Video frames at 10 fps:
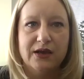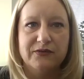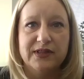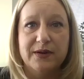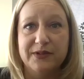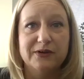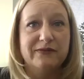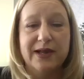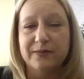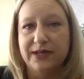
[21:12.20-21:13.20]
for them and their
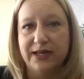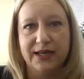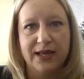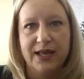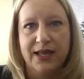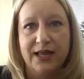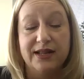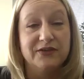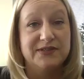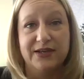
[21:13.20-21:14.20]
family and
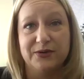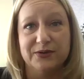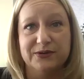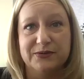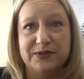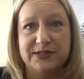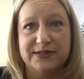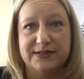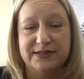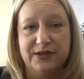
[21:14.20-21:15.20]
other stakeholders, which
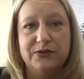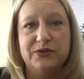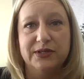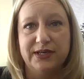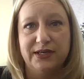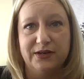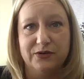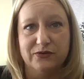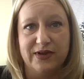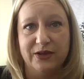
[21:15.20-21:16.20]
is hugely,
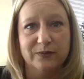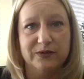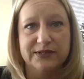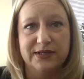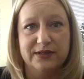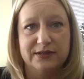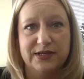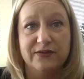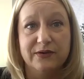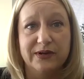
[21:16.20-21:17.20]
valuable to
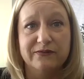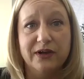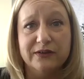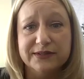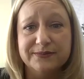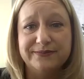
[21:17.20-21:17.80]
everyone involved.